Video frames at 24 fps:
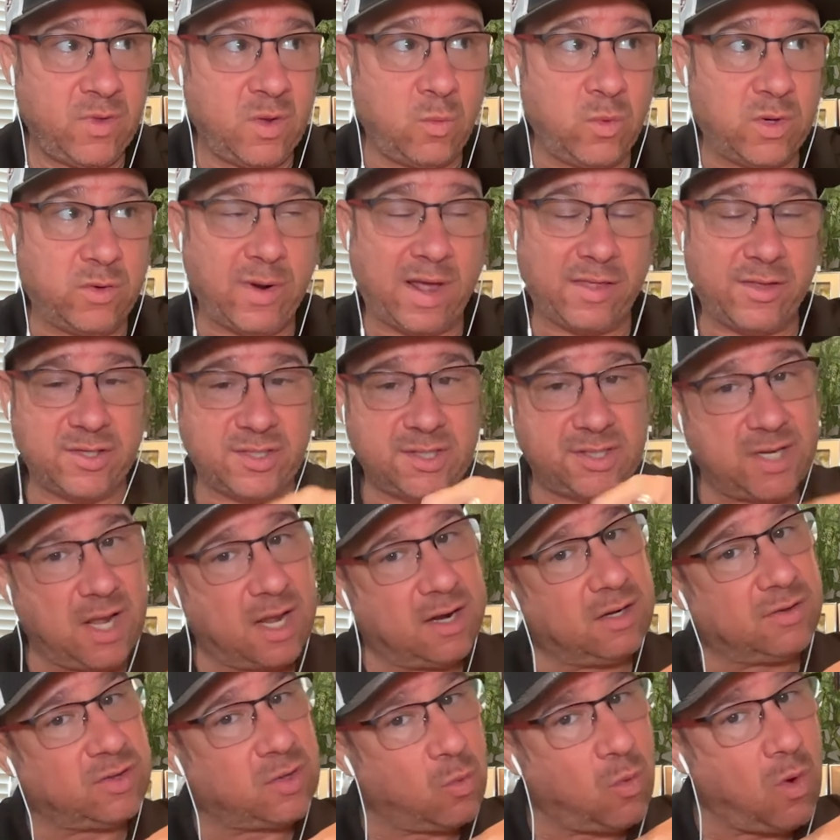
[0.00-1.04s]
would rather
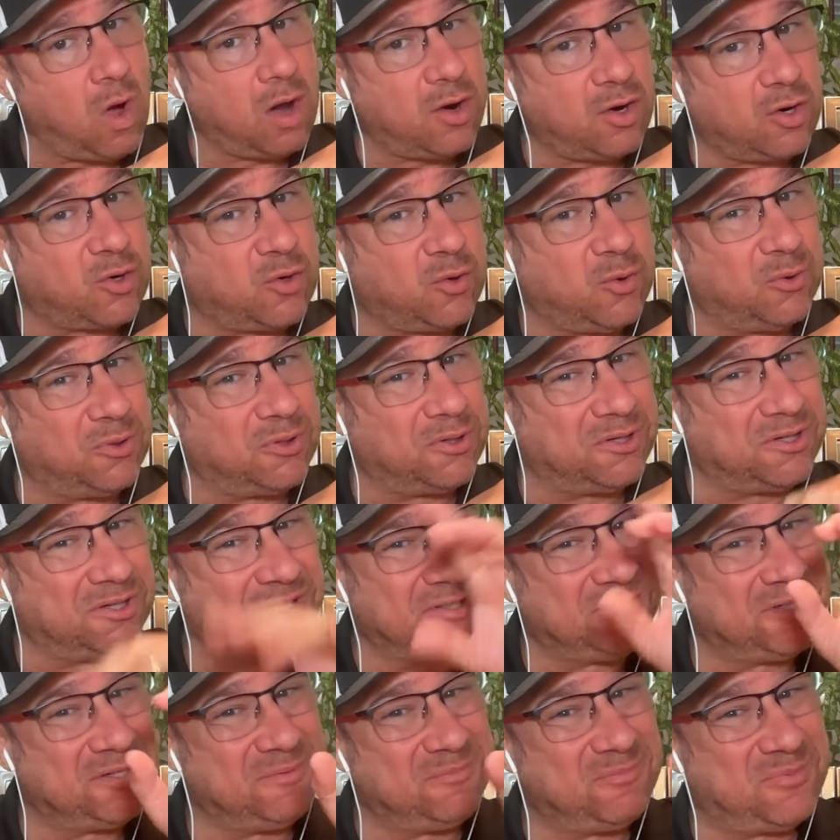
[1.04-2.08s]
stand at the water cooler
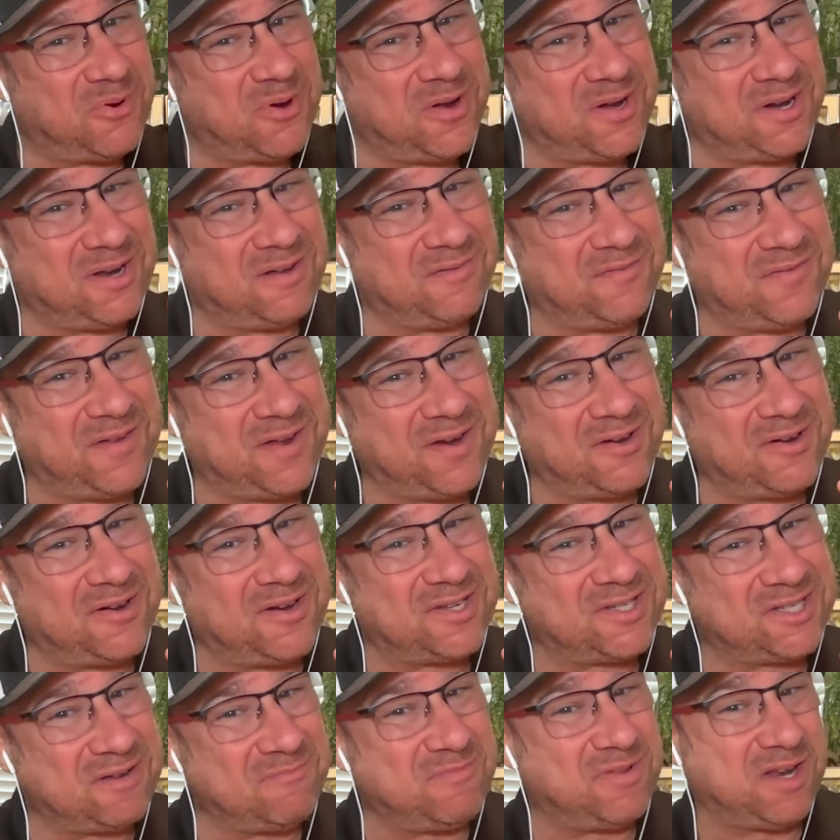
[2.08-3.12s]
pointing a finger
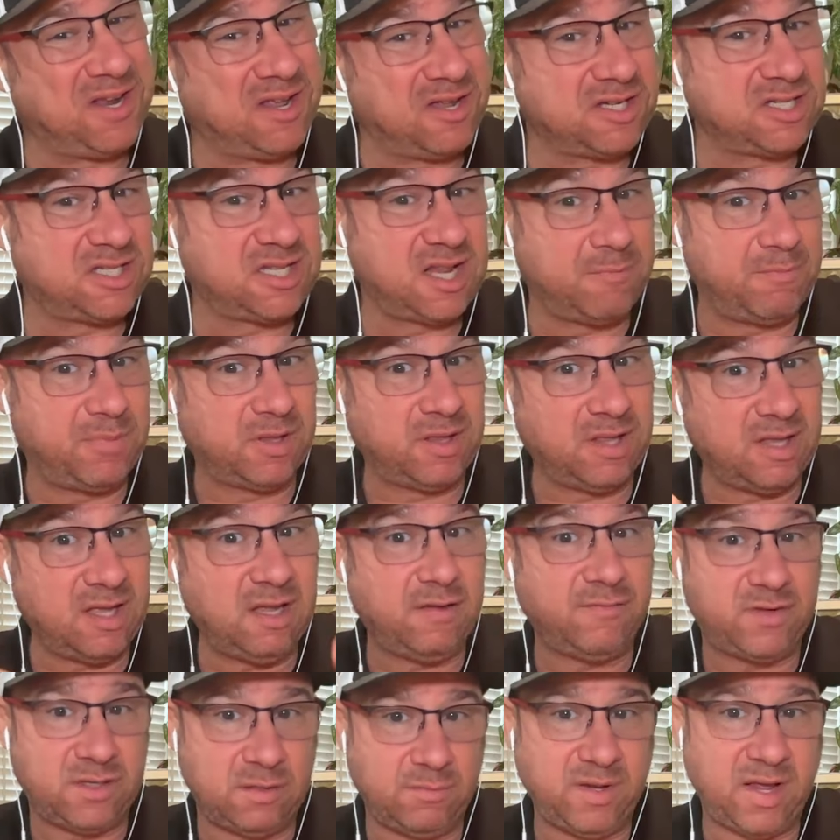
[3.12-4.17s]
at somebody else they
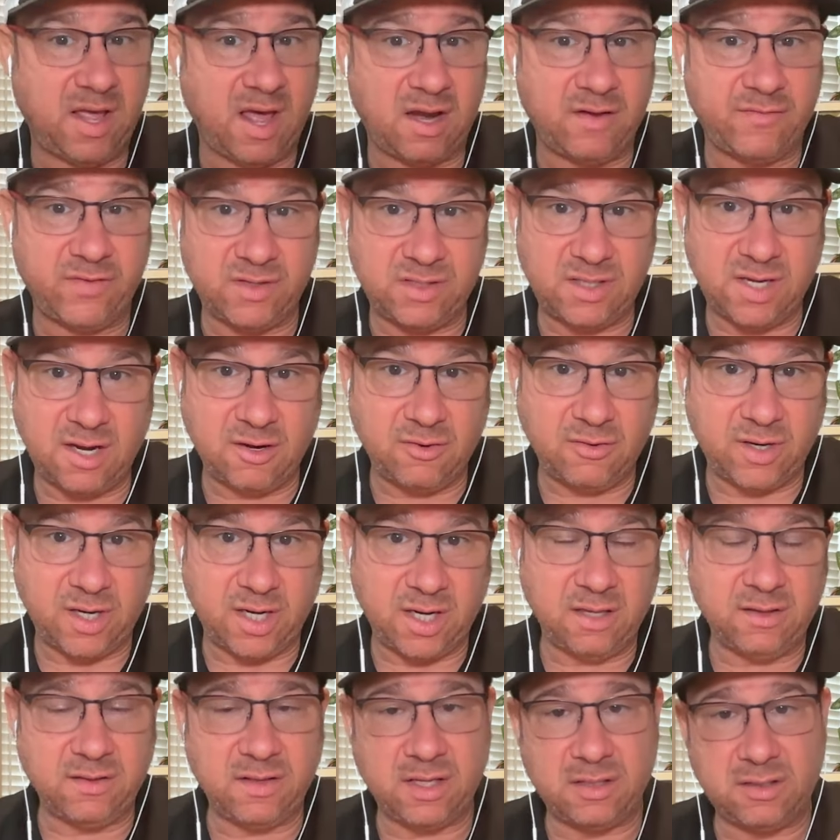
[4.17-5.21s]
believe to be out of
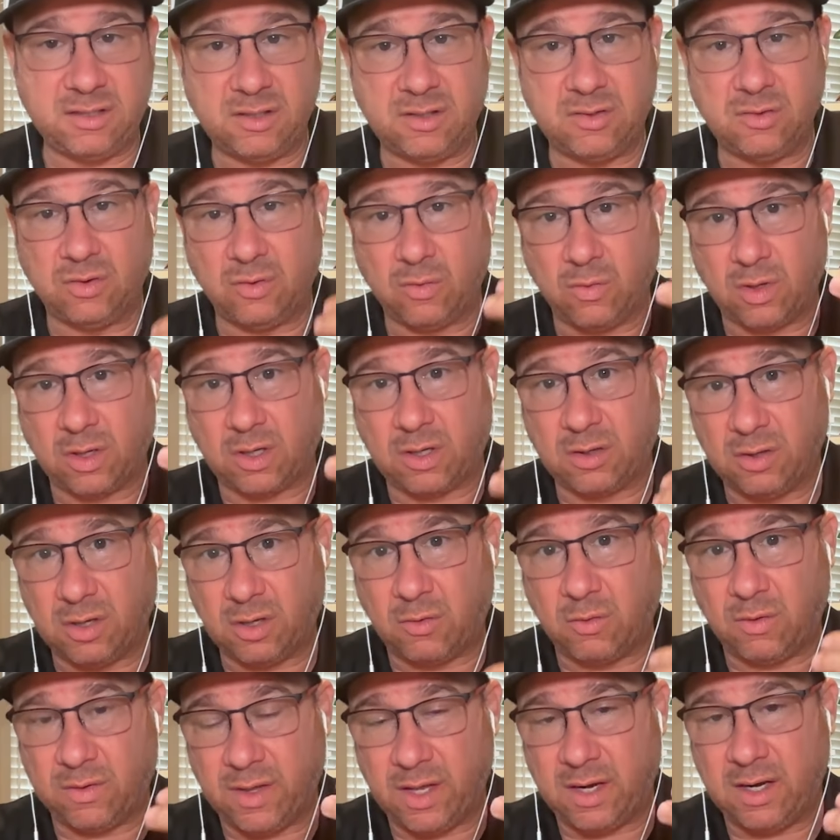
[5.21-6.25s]
integrity than to do the work and
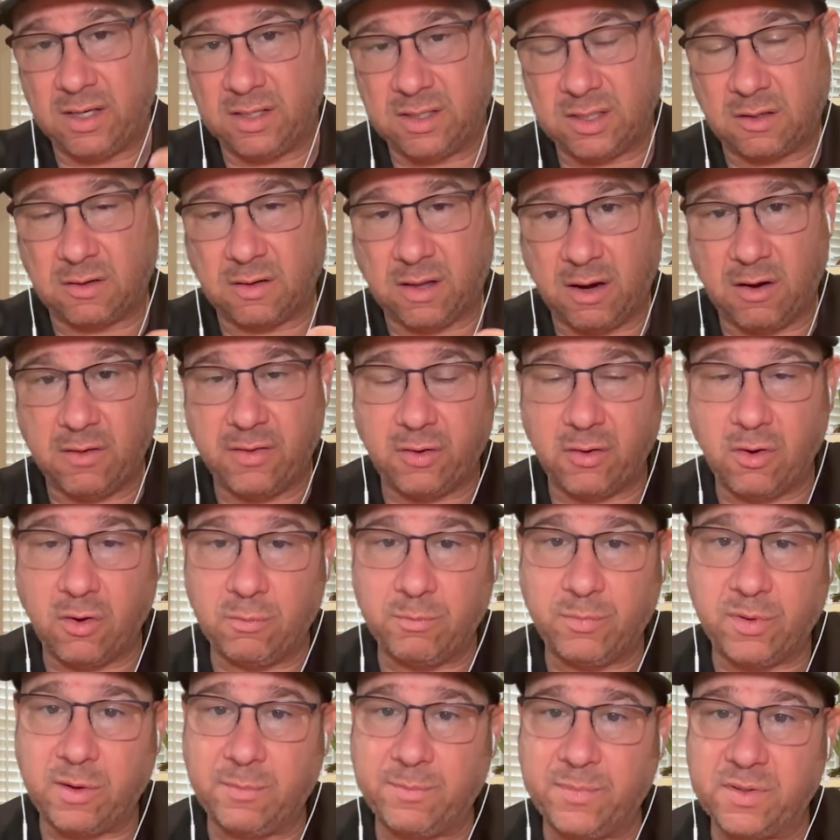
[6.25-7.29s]
look within and declare their own
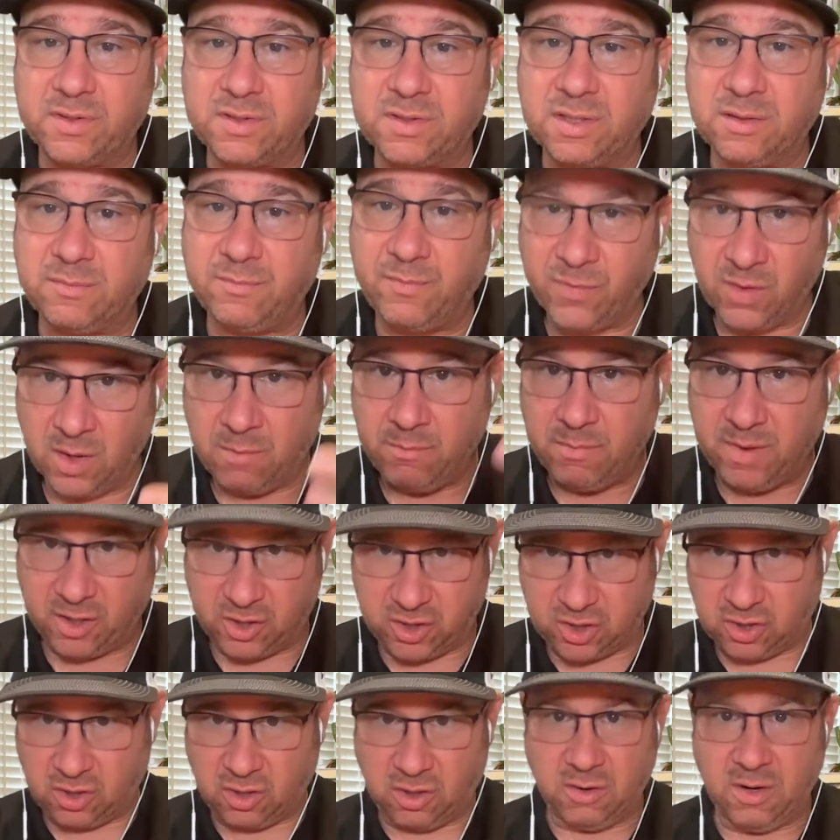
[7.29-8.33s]
purpose and make
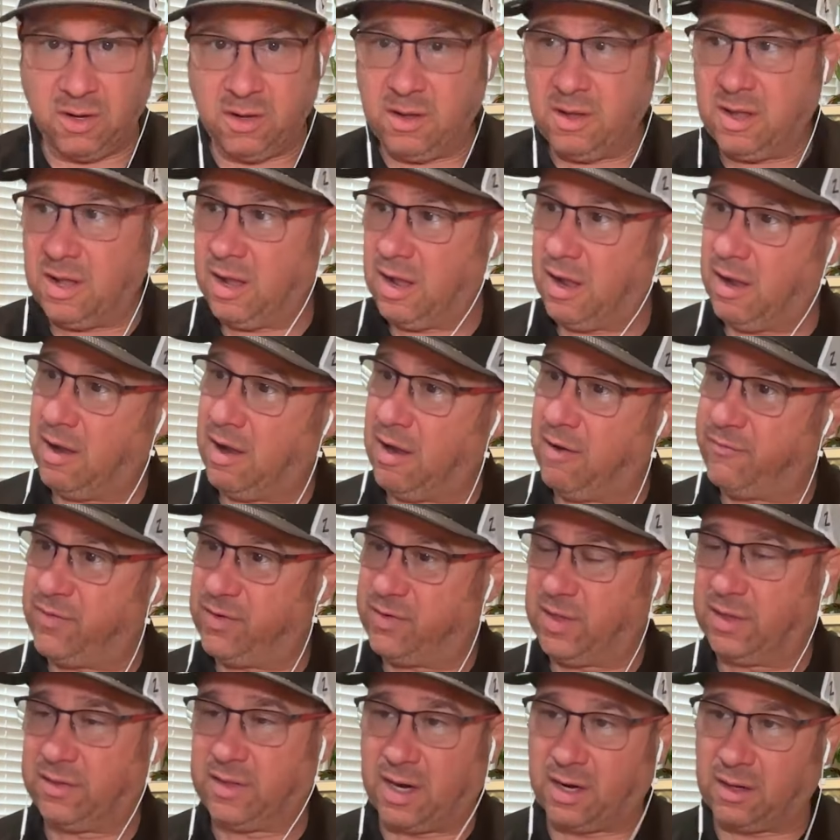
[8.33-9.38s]
sure
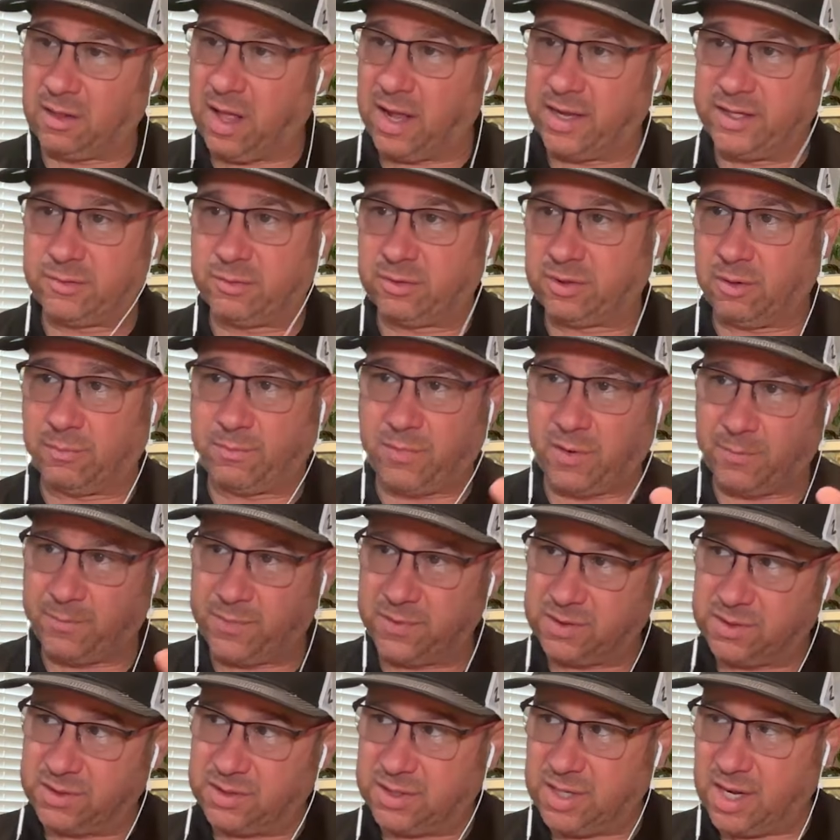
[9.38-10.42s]
everything that aligns with their
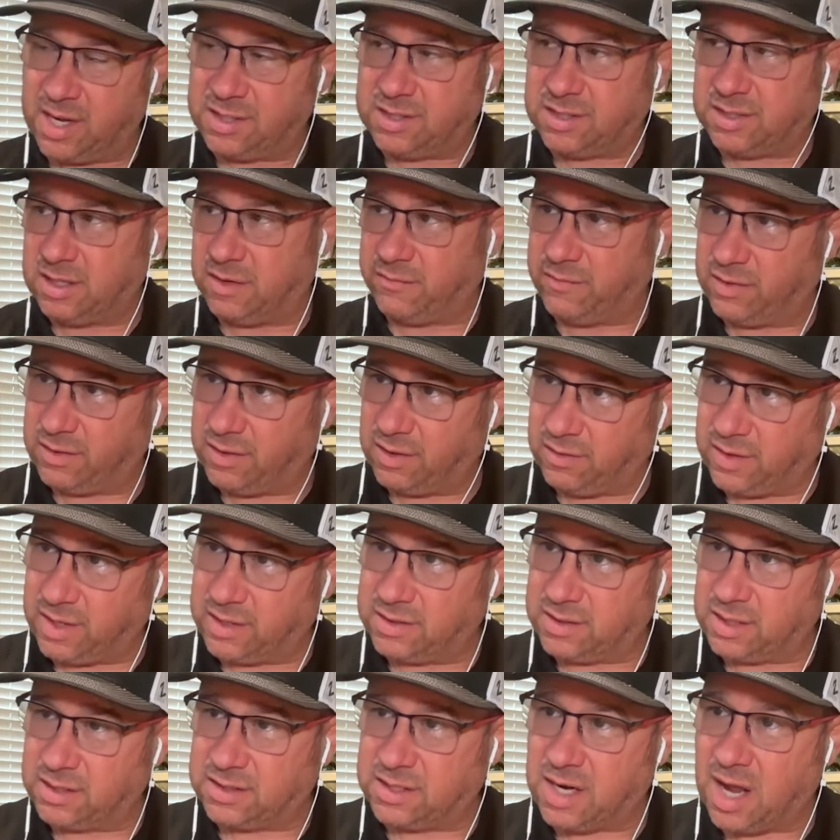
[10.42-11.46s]
purpose is yes, and everything that
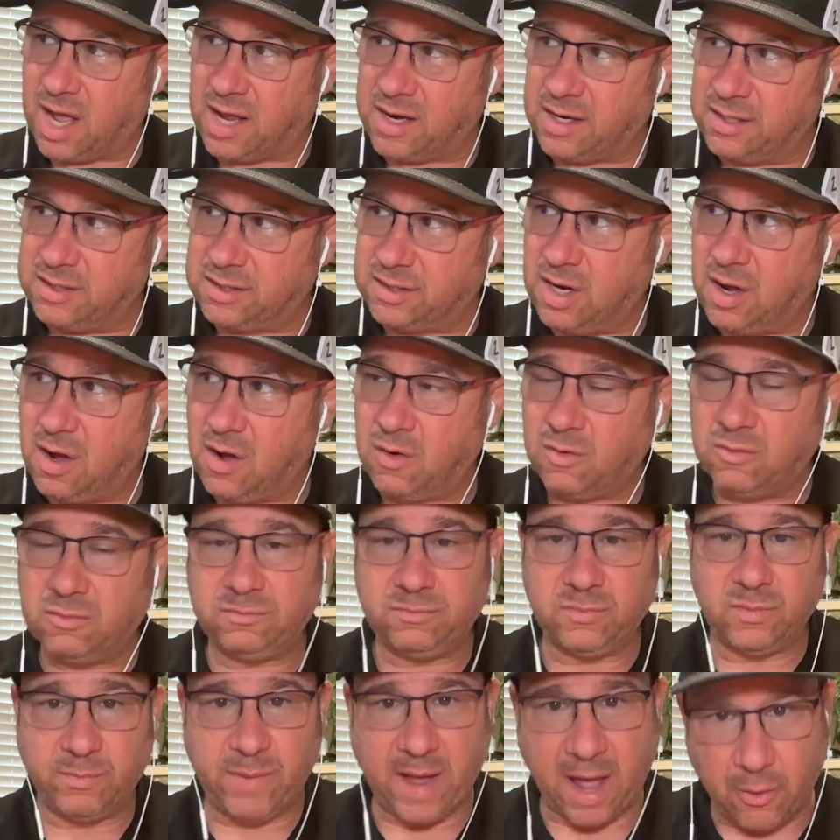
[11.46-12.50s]
does not is no.
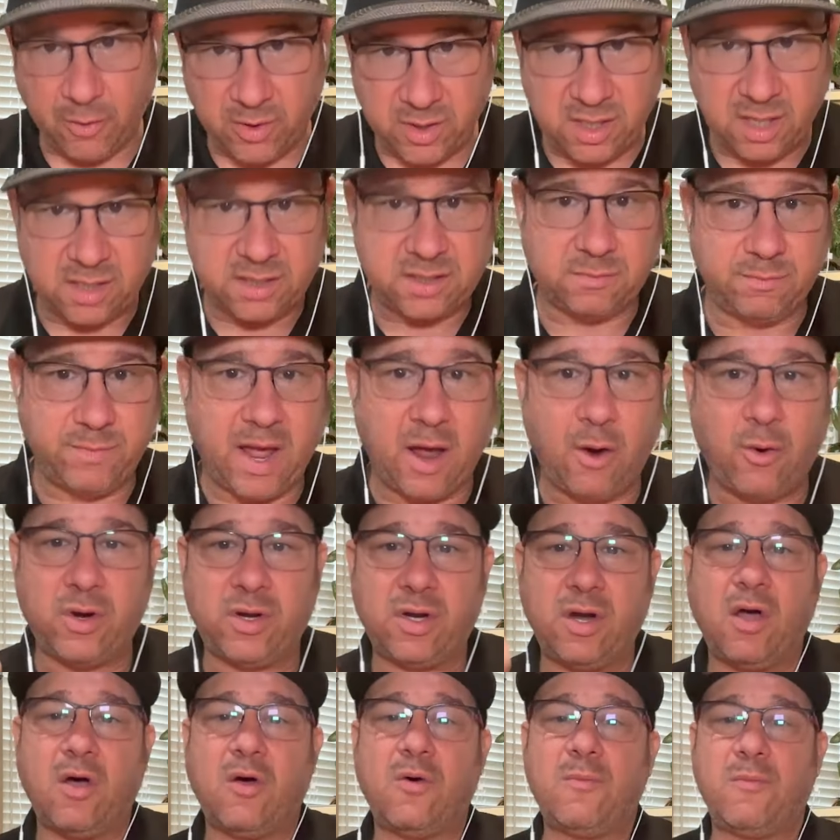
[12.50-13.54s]
Empowered yes, empowered
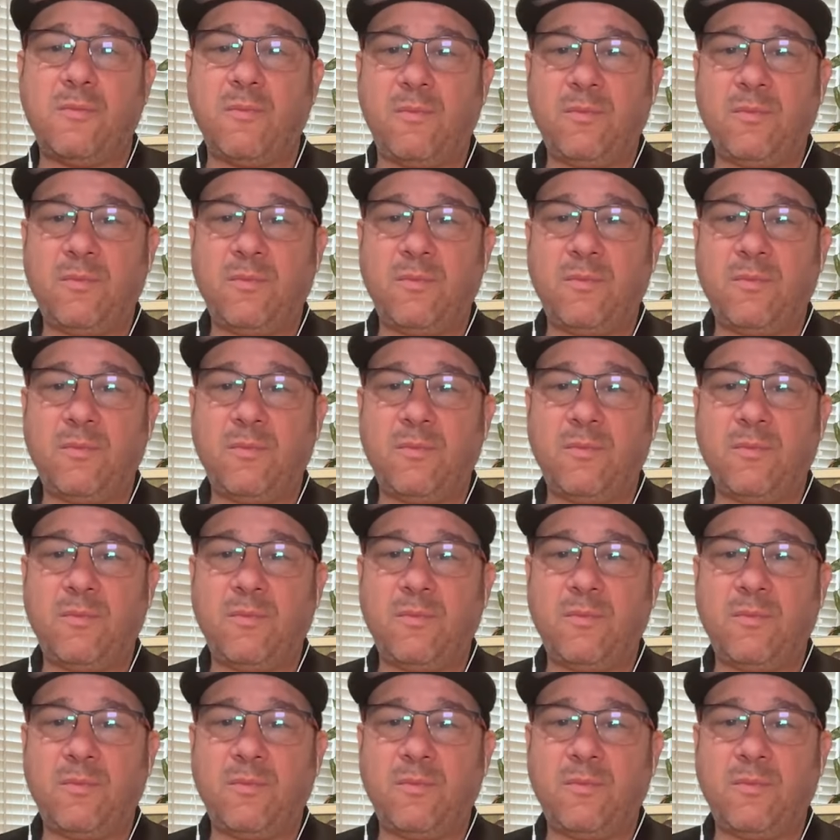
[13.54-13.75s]
no.